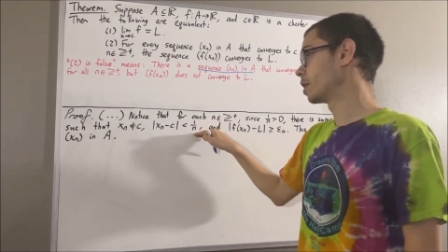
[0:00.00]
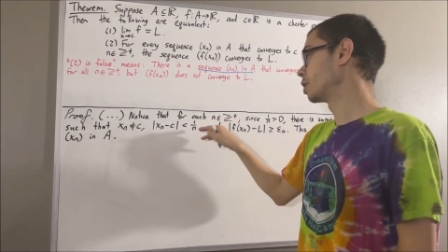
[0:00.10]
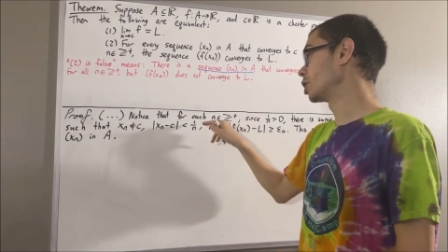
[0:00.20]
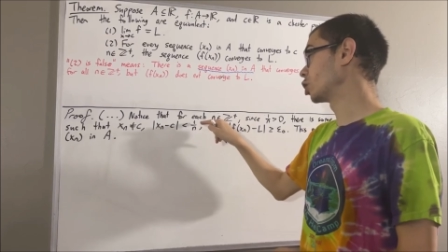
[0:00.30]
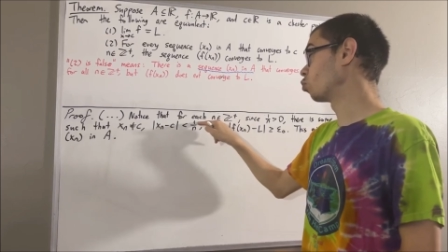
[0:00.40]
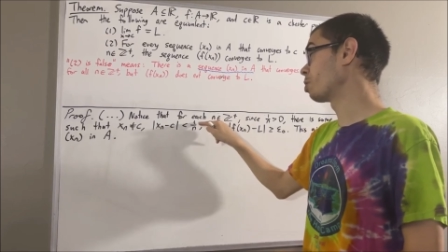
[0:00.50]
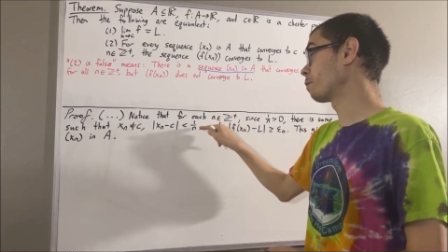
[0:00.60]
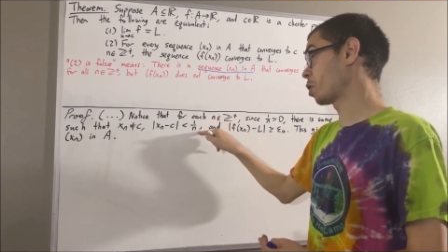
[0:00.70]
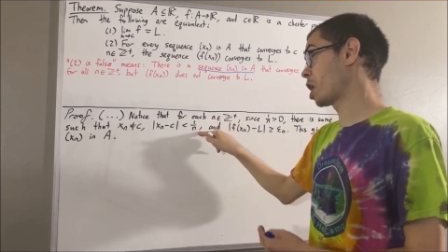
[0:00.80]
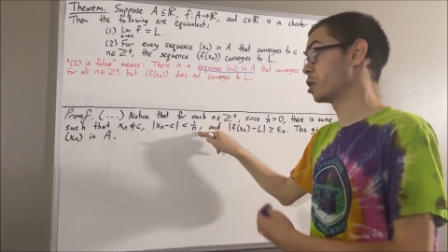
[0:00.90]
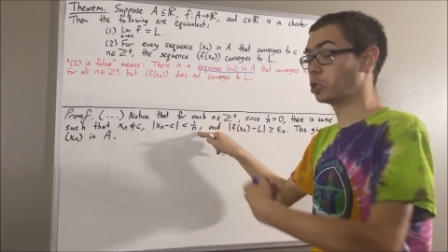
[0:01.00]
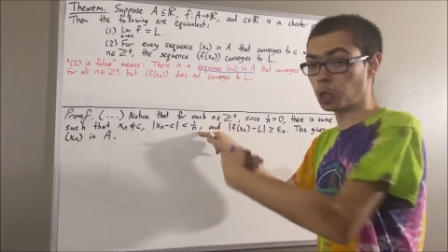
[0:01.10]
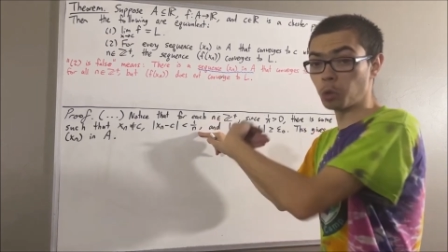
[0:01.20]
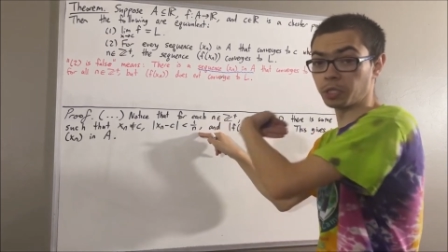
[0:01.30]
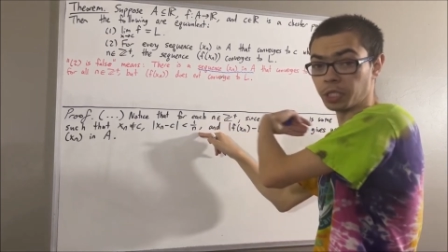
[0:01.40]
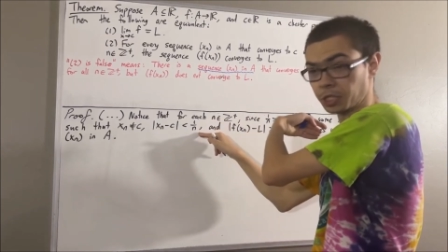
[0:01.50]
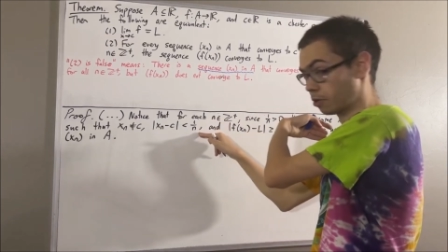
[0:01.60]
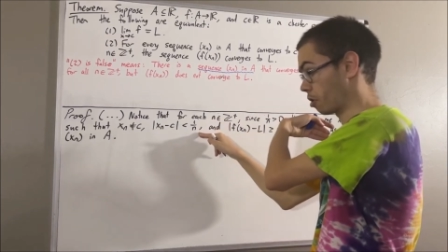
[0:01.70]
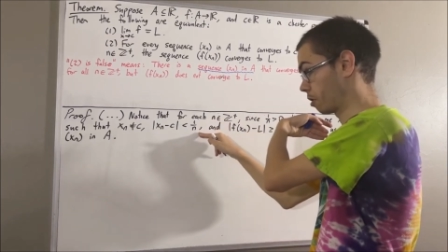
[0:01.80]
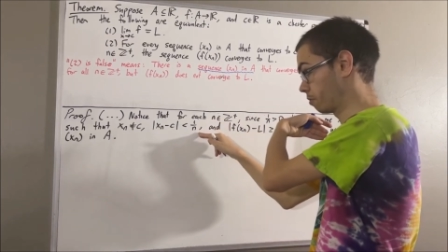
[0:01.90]
Since 1 over n goes to
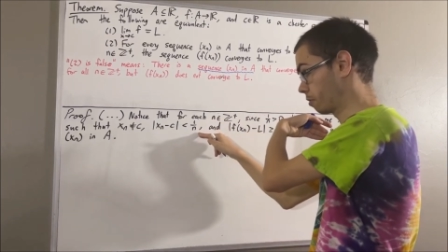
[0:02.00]
0,